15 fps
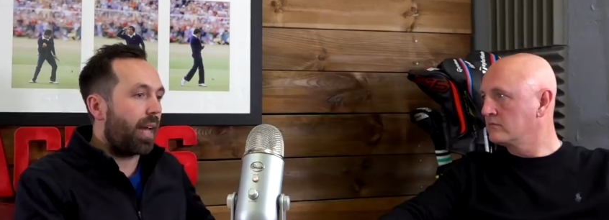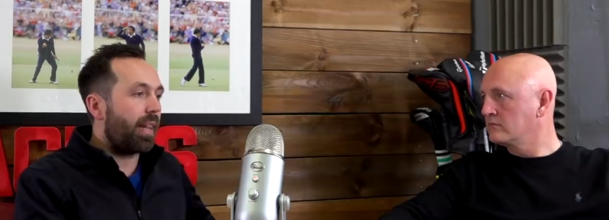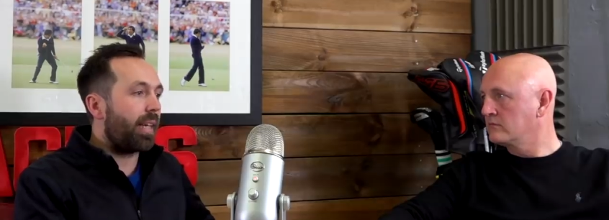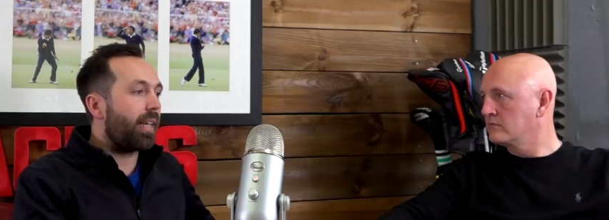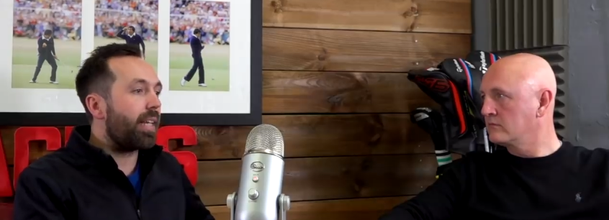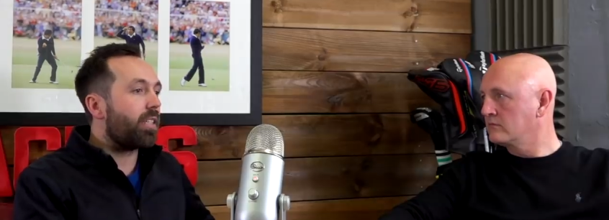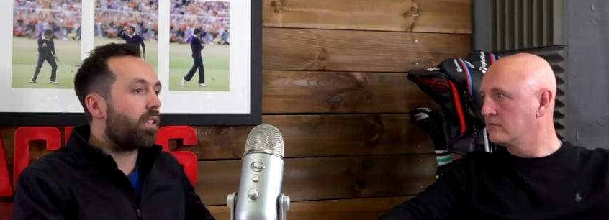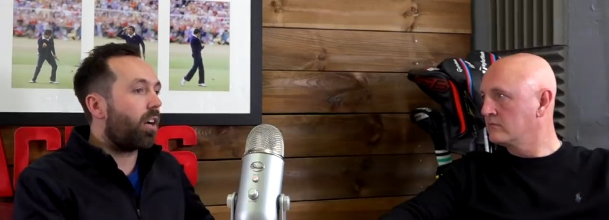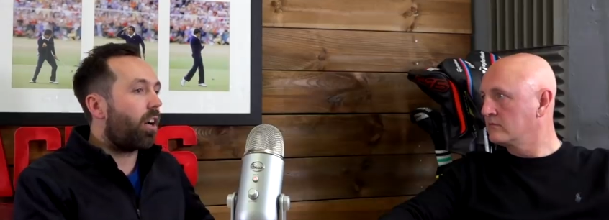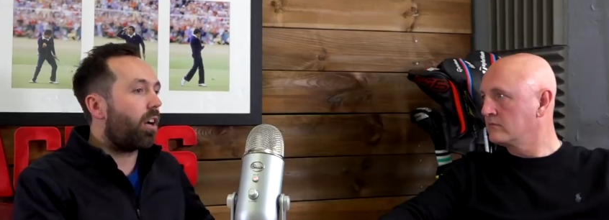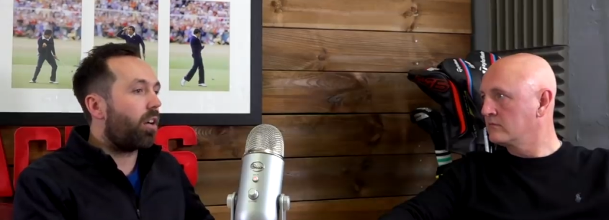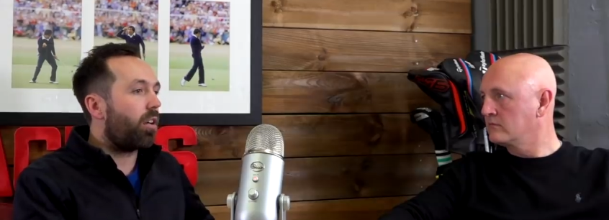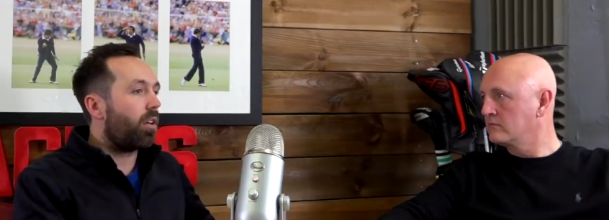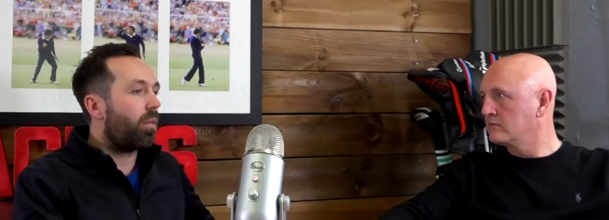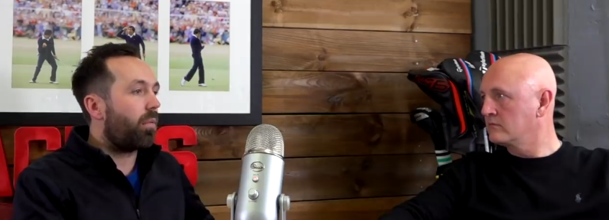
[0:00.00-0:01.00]
Speaker 1: I think it's
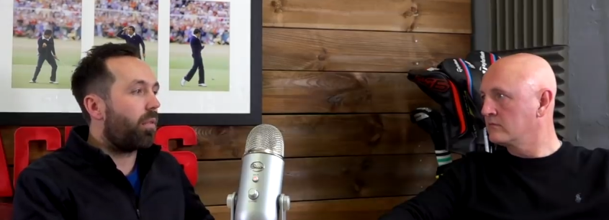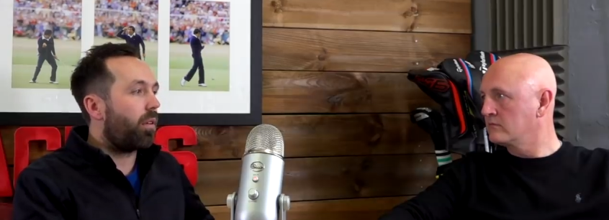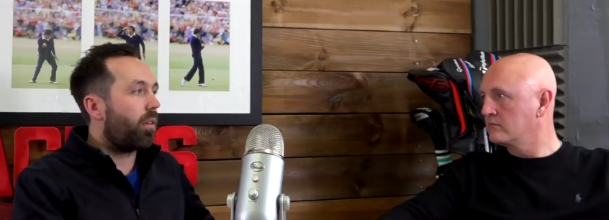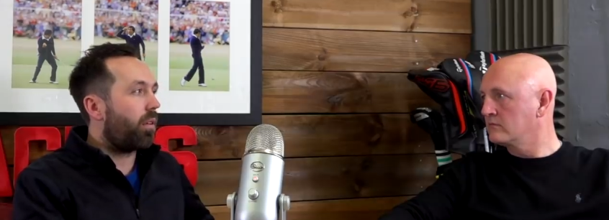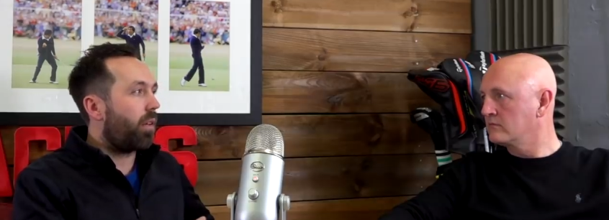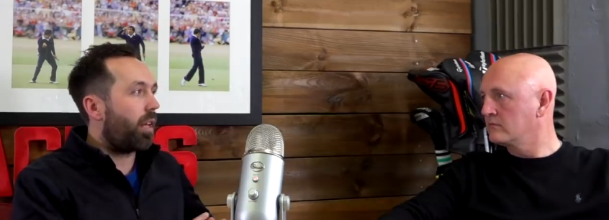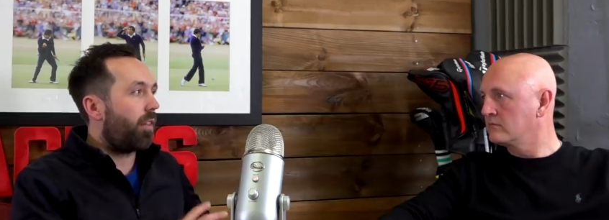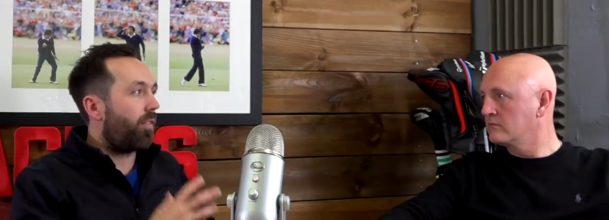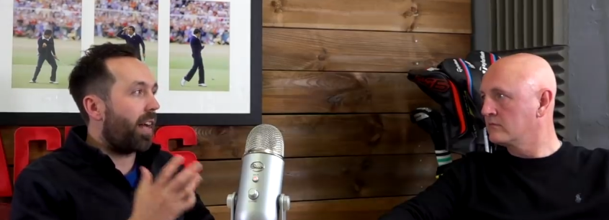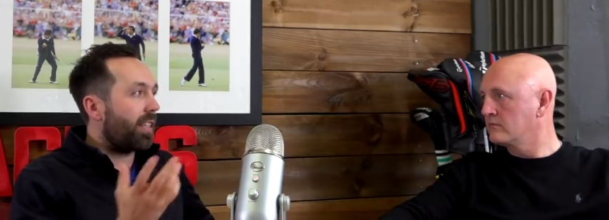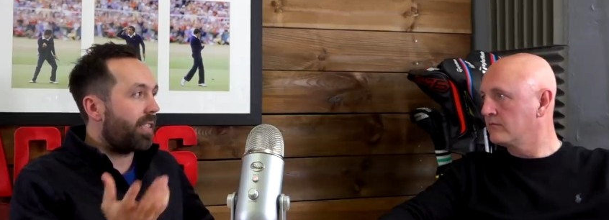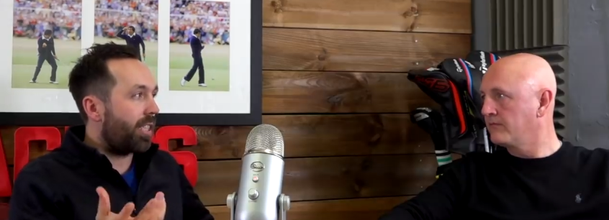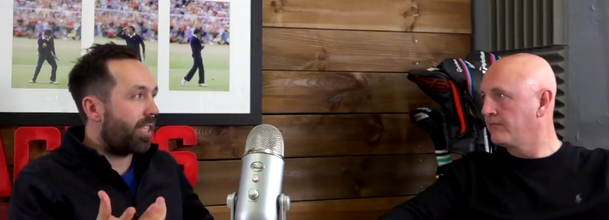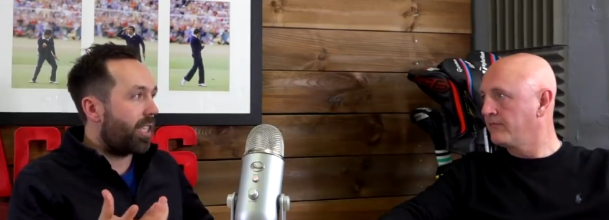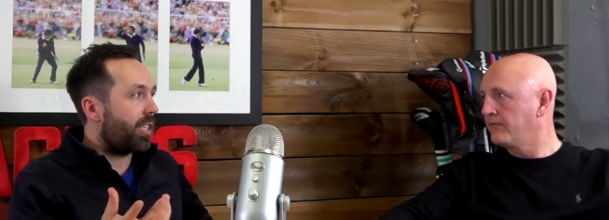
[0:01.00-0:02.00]
got
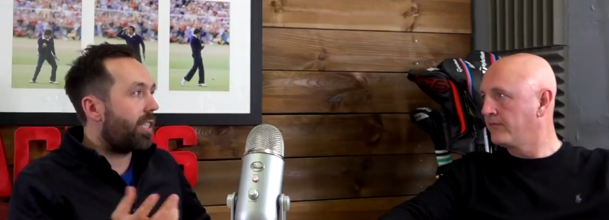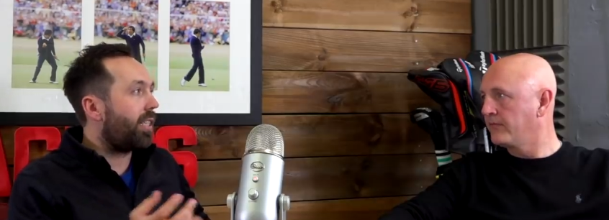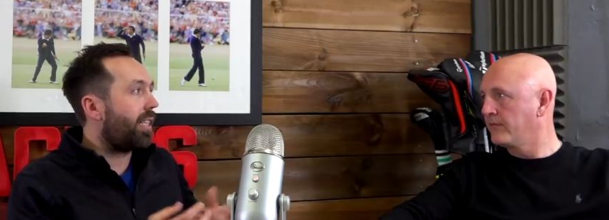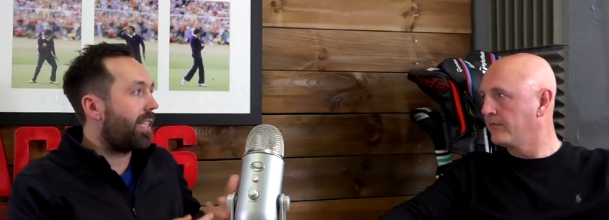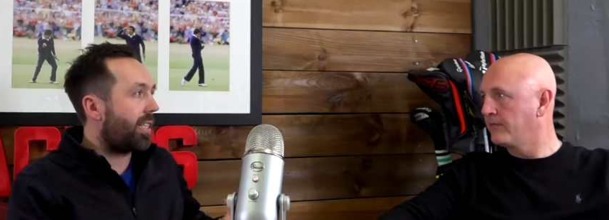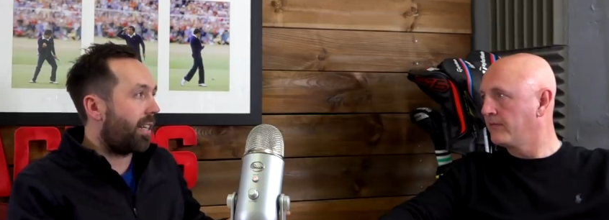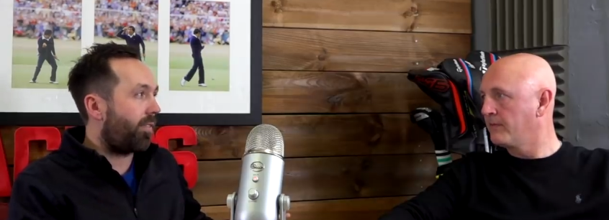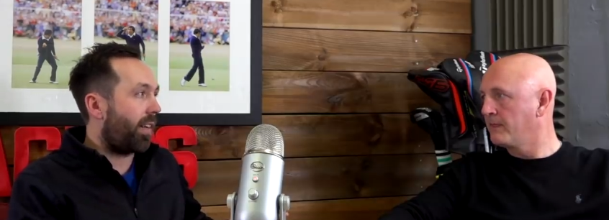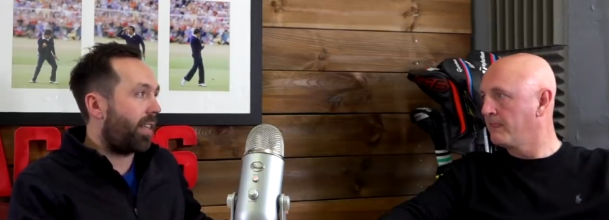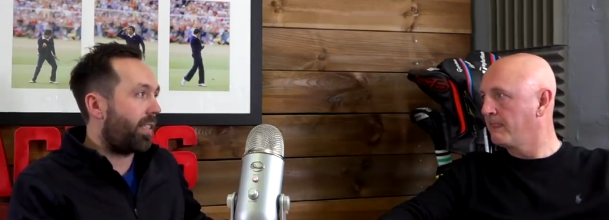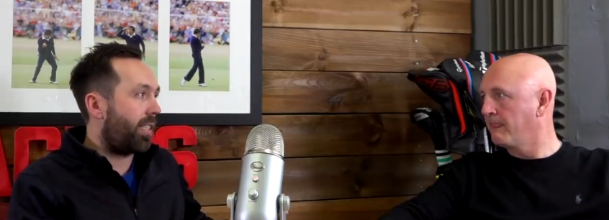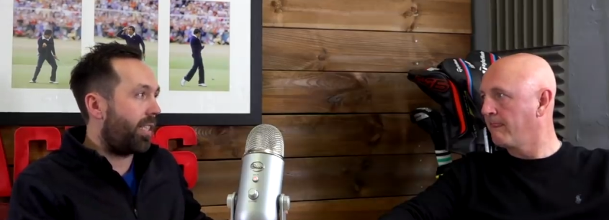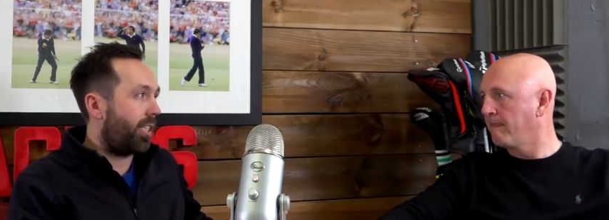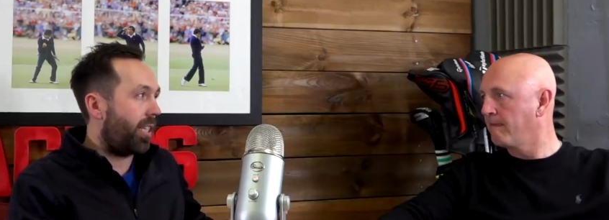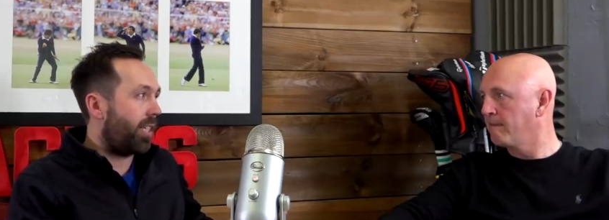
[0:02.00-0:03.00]
advantages and
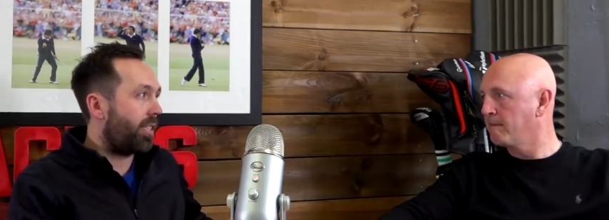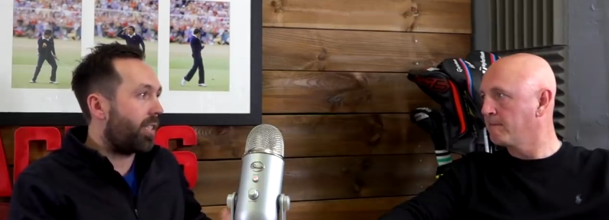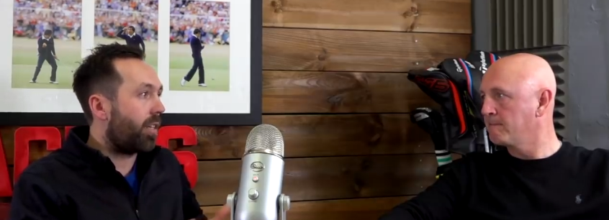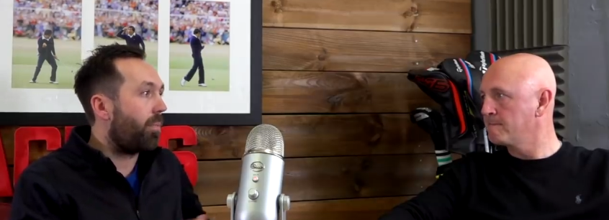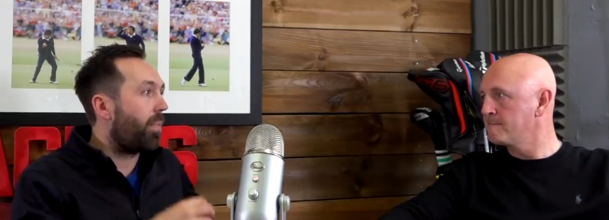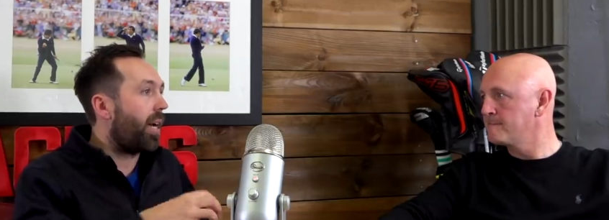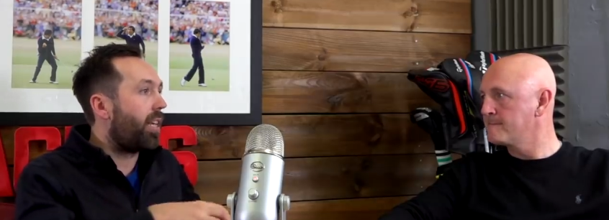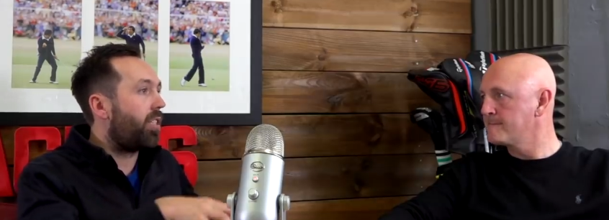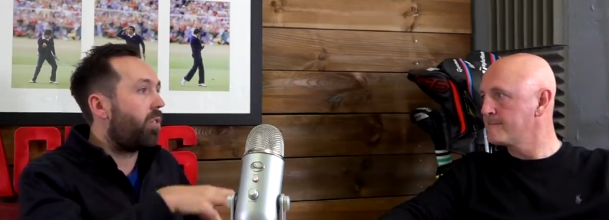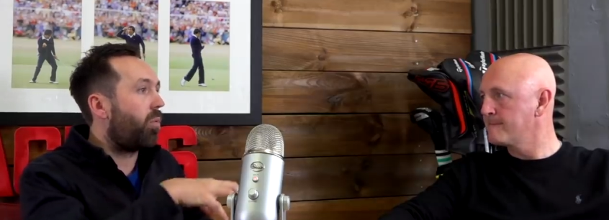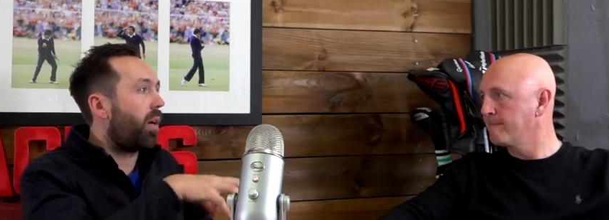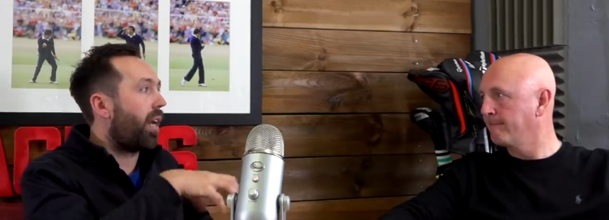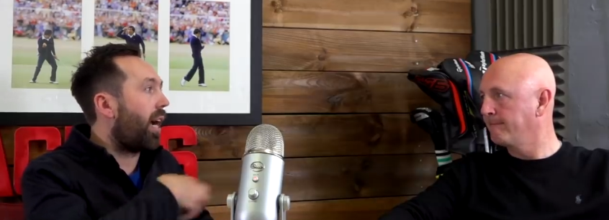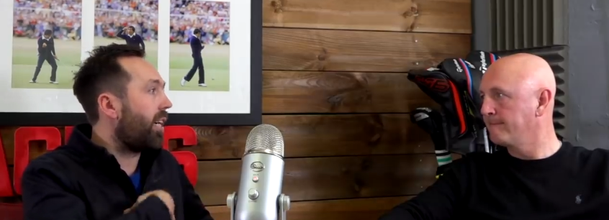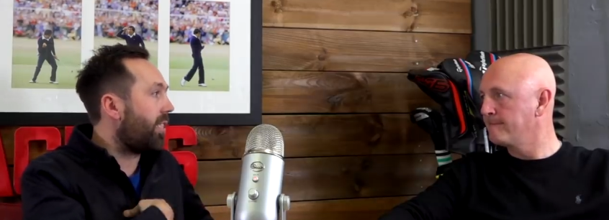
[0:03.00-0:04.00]
disadvantages compared
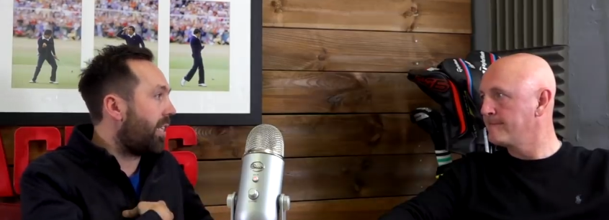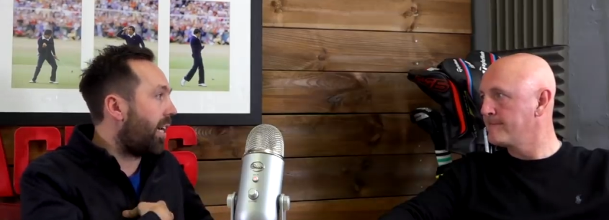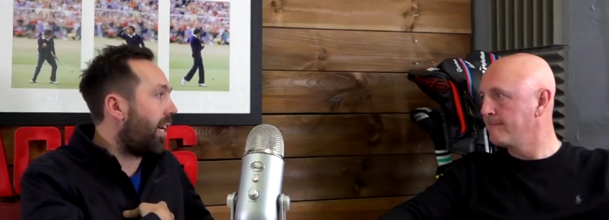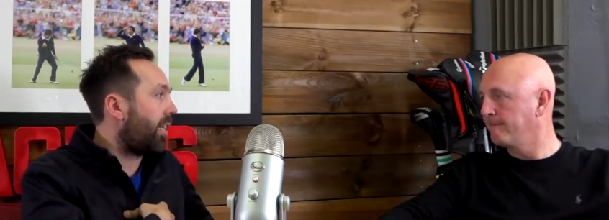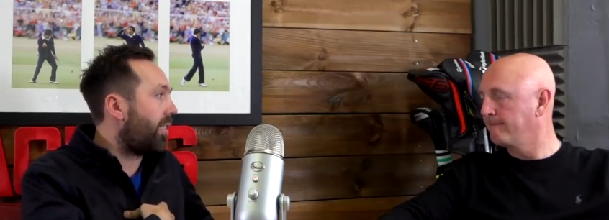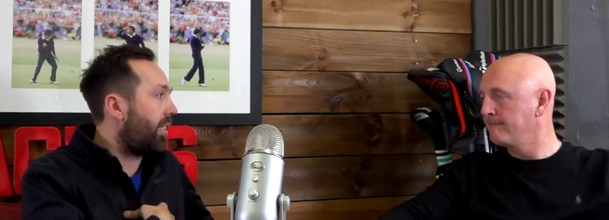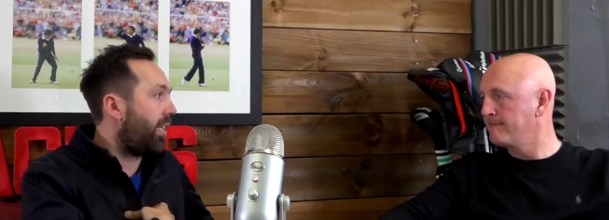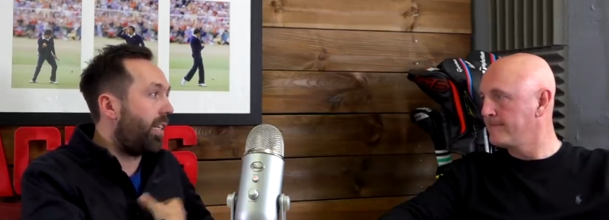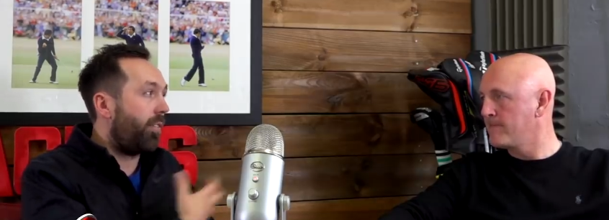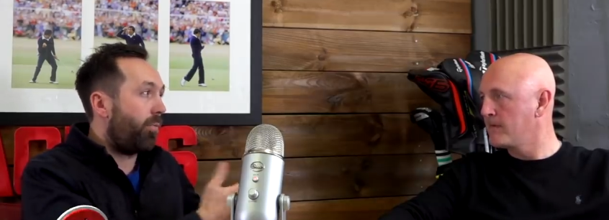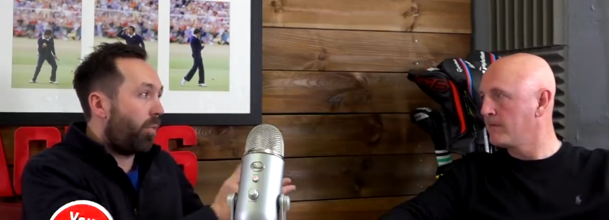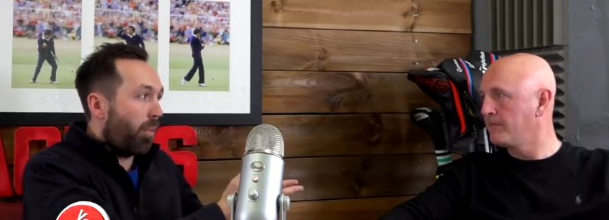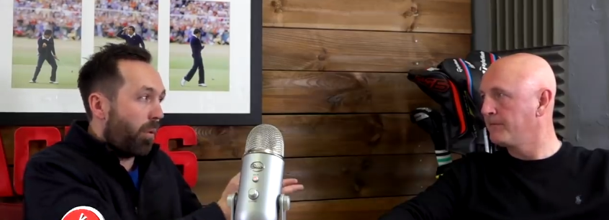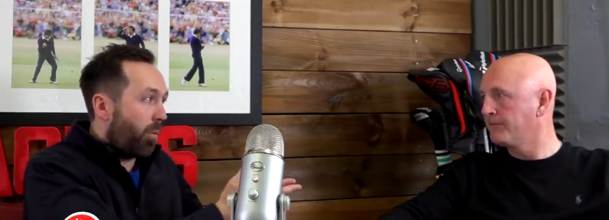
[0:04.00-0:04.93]
to when I started, and even